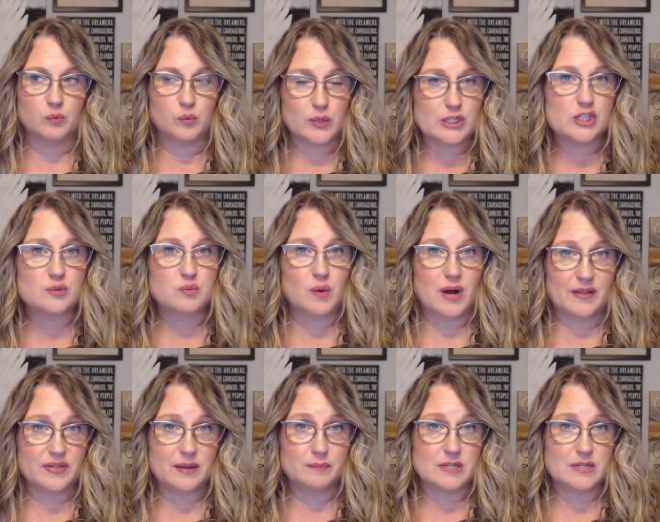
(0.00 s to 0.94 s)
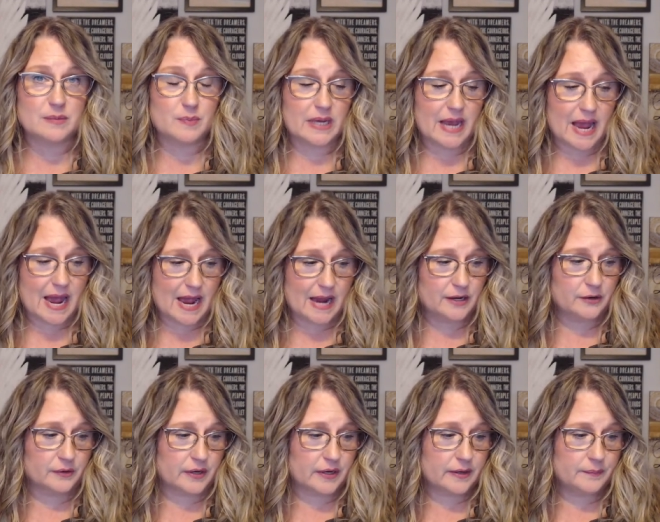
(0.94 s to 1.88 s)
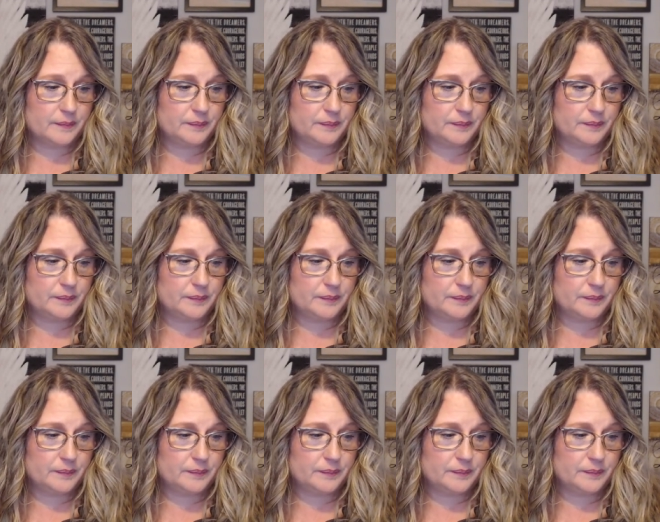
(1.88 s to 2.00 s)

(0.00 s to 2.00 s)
We just want them to be accurate.